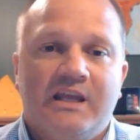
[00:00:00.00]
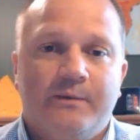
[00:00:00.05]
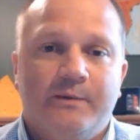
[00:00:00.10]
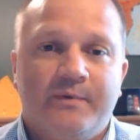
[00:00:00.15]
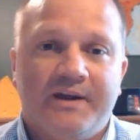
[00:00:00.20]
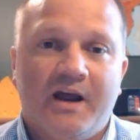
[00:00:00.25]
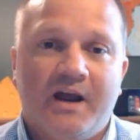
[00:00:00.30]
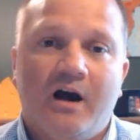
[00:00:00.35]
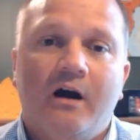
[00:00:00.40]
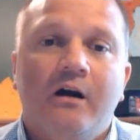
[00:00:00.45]

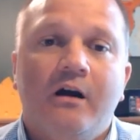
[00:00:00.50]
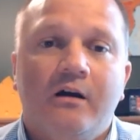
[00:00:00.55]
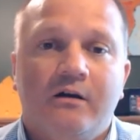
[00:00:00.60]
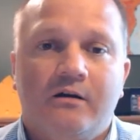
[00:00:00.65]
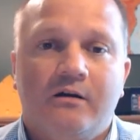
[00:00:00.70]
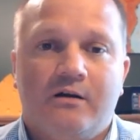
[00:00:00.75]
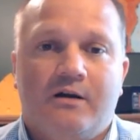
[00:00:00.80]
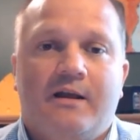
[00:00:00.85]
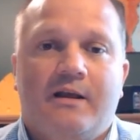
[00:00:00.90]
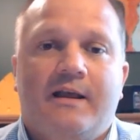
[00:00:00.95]
EBITDA.
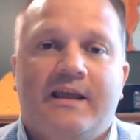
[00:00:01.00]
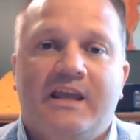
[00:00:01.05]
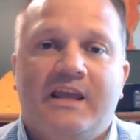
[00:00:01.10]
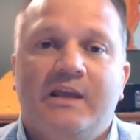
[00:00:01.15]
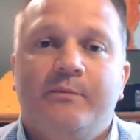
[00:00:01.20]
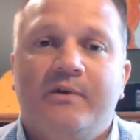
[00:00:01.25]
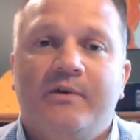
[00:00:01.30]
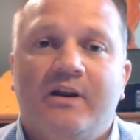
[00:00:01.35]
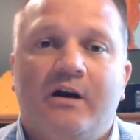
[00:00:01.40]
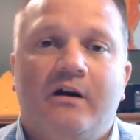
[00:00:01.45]

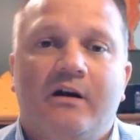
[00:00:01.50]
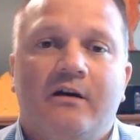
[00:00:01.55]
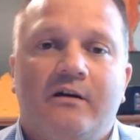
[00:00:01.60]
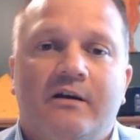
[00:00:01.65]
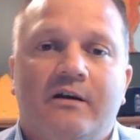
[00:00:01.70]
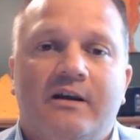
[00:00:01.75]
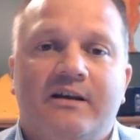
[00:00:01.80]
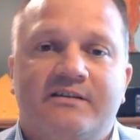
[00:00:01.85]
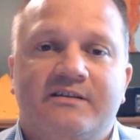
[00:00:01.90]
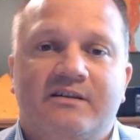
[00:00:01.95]

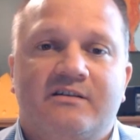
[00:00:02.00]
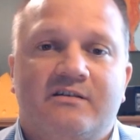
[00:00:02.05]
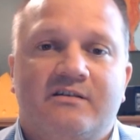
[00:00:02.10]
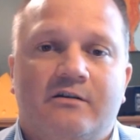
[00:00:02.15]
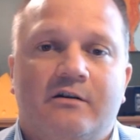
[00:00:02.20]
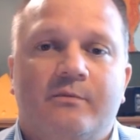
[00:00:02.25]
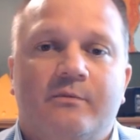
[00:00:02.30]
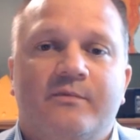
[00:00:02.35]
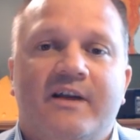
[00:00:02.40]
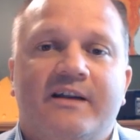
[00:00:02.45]
EBITDA is a
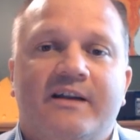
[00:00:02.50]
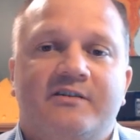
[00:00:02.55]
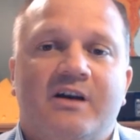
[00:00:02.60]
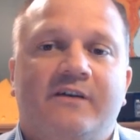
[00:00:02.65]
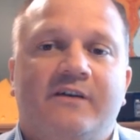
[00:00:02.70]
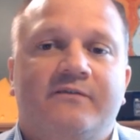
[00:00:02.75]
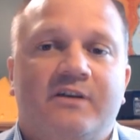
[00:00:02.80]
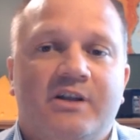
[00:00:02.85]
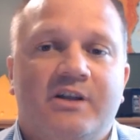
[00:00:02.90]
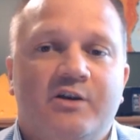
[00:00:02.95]
term that's
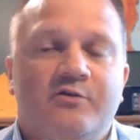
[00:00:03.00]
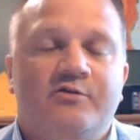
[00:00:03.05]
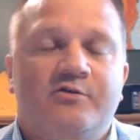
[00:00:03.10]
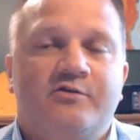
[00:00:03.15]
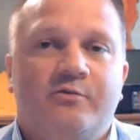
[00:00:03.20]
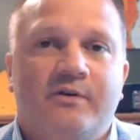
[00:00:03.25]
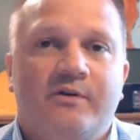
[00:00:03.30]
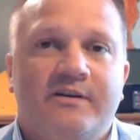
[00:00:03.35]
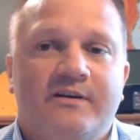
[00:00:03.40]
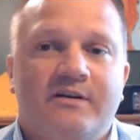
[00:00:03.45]
often
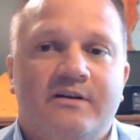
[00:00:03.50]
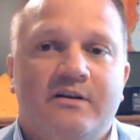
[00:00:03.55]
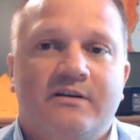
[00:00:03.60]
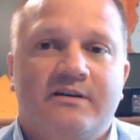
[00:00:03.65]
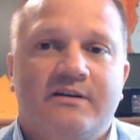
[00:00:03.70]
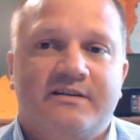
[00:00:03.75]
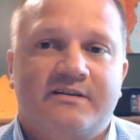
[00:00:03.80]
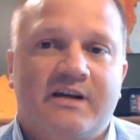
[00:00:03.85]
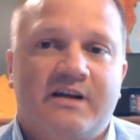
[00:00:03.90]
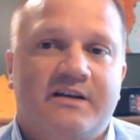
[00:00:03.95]
used when
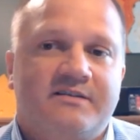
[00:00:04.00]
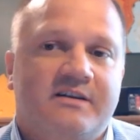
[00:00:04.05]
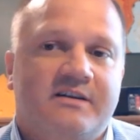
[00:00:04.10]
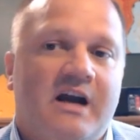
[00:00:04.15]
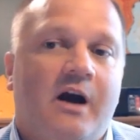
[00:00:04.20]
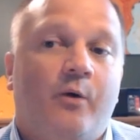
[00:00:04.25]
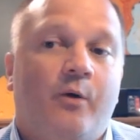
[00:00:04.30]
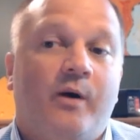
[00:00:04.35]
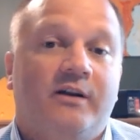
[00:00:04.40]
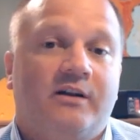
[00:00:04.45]

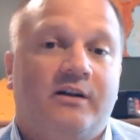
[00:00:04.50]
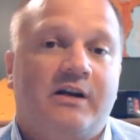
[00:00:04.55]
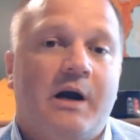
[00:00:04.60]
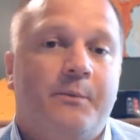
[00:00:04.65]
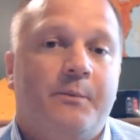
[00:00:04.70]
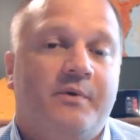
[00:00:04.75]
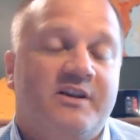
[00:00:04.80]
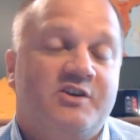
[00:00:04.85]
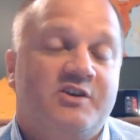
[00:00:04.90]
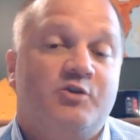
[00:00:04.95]
discussing how well a
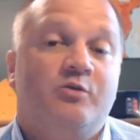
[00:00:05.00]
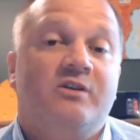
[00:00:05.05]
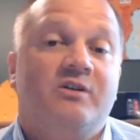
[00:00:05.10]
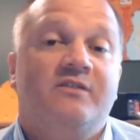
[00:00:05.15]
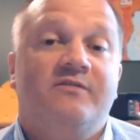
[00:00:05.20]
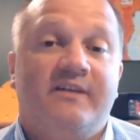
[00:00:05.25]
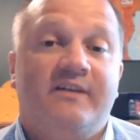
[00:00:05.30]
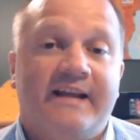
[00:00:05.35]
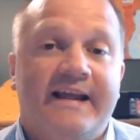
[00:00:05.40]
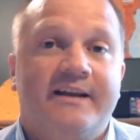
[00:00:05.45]
company is
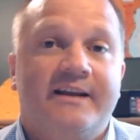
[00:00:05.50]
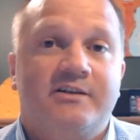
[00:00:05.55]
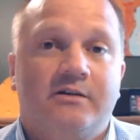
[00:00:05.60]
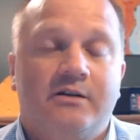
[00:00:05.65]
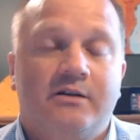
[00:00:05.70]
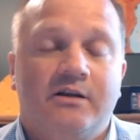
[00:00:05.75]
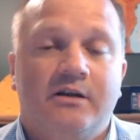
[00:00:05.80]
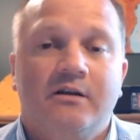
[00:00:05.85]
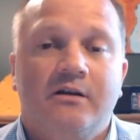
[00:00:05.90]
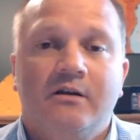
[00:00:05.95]
doing
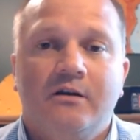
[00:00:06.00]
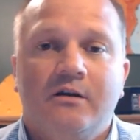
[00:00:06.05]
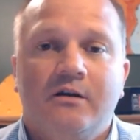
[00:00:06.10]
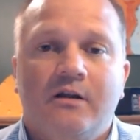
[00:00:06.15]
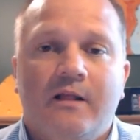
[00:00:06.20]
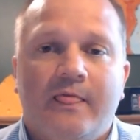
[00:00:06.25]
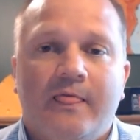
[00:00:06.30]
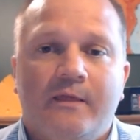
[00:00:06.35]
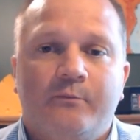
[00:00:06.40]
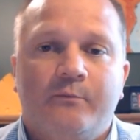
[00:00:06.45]
financially,
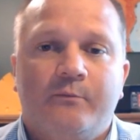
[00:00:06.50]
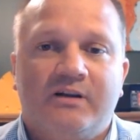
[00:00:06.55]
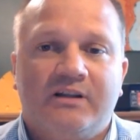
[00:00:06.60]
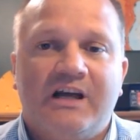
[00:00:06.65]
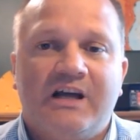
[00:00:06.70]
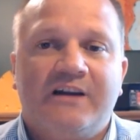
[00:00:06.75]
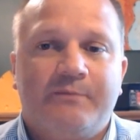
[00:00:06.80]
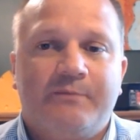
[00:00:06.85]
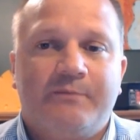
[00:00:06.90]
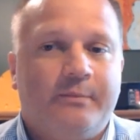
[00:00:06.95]
but
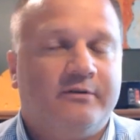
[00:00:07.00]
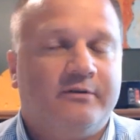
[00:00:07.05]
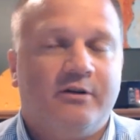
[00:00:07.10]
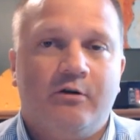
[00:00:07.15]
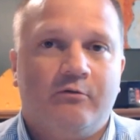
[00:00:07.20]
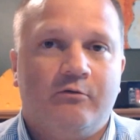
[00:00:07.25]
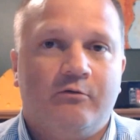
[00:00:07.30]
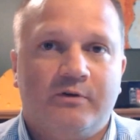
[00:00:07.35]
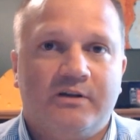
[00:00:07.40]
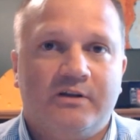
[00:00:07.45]
a lot of people
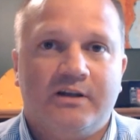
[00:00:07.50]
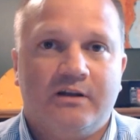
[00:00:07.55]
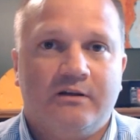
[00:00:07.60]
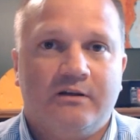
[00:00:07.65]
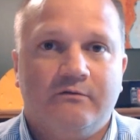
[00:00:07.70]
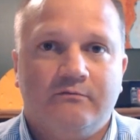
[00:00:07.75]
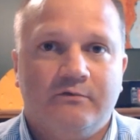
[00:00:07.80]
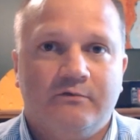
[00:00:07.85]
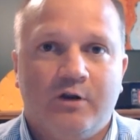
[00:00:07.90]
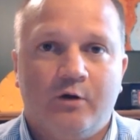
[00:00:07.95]
don't
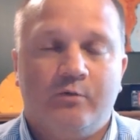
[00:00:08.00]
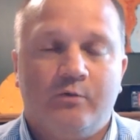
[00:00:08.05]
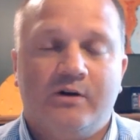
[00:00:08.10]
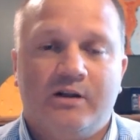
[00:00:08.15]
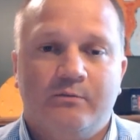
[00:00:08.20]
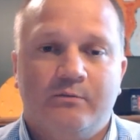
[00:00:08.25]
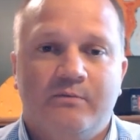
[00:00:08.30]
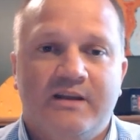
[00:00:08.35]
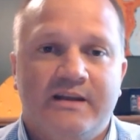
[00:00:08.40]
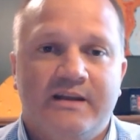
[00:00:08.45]
really know
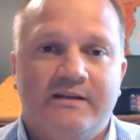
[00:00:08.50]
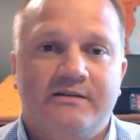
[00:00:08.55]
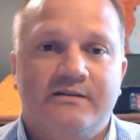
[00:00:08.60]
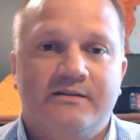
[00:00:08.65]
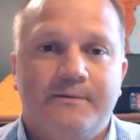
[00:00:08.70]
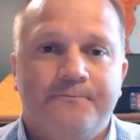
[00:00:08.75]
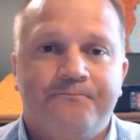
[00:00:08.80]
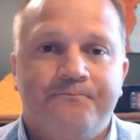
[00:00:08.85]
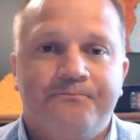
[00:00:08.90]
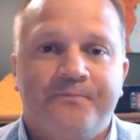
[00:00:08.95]
what it means.